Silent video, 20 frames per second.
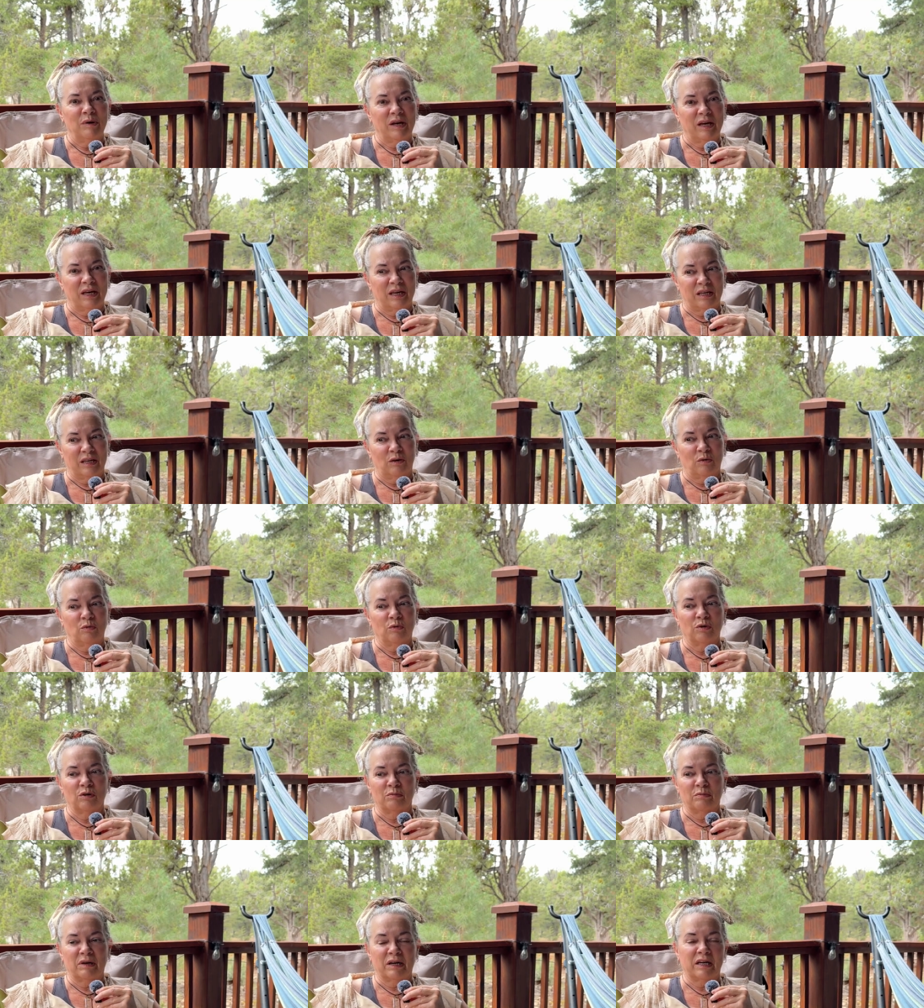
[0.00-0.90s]
and
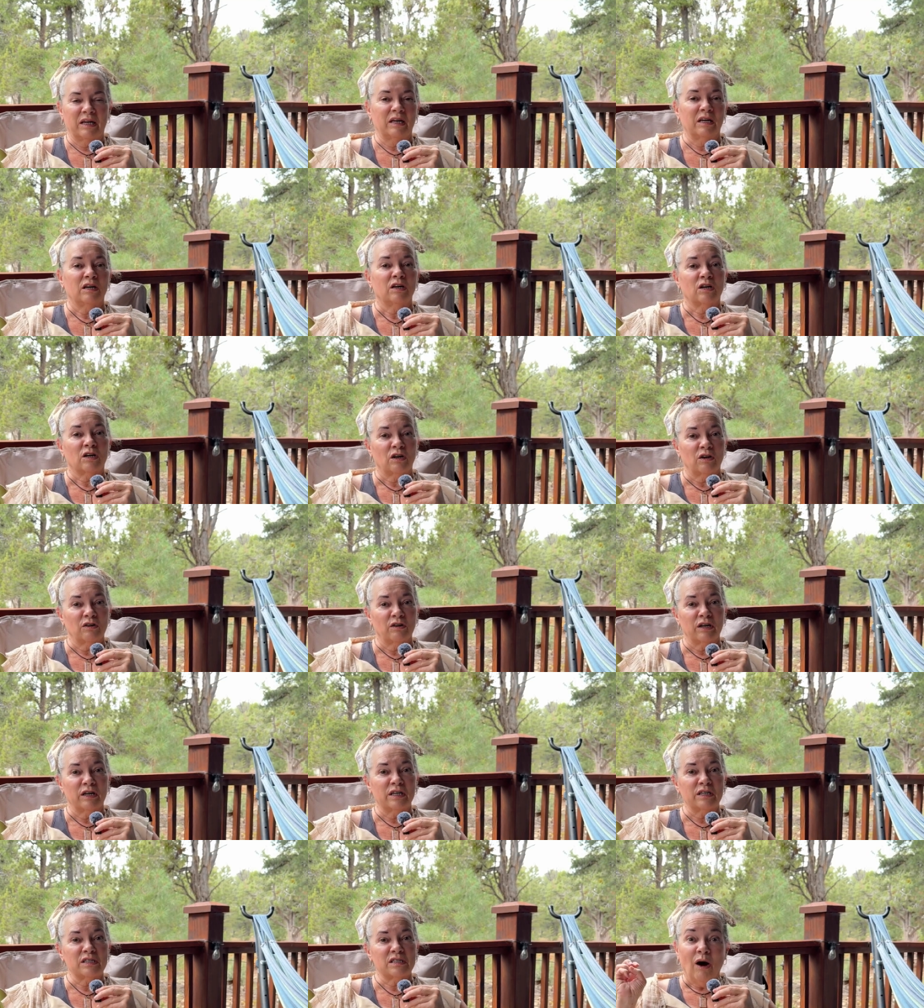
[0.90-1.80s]
or my
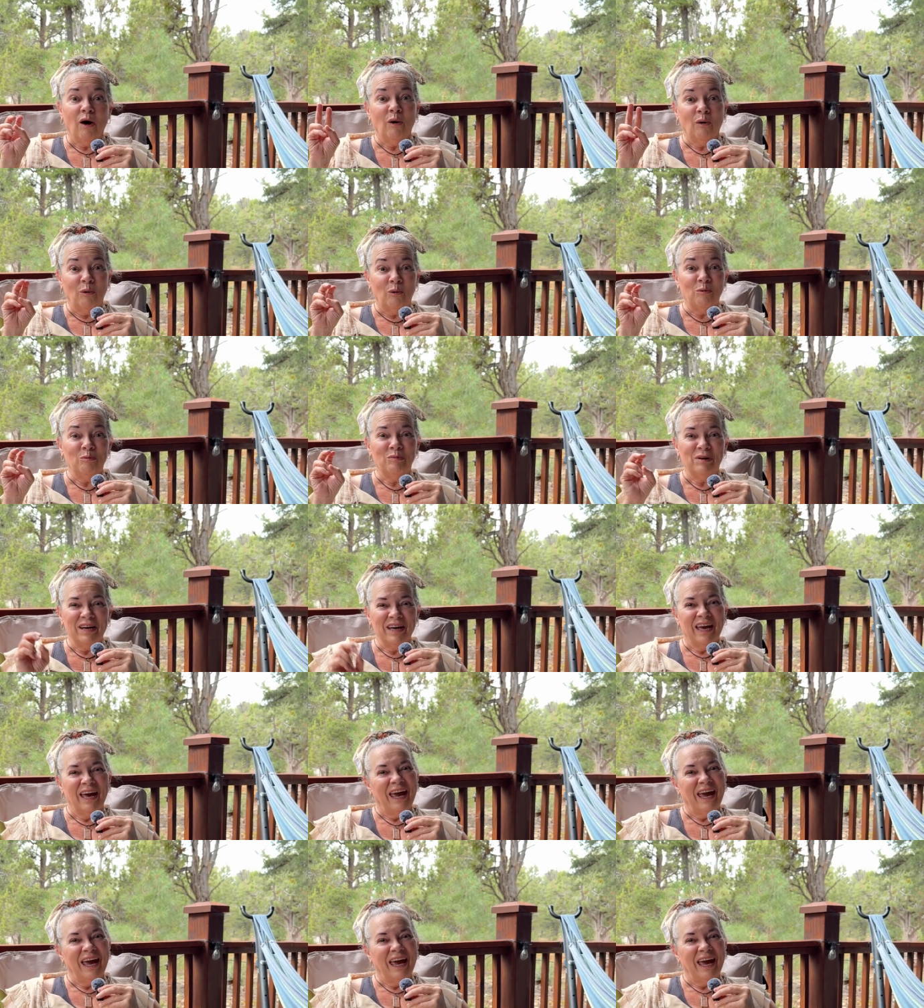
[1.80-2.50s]
current home,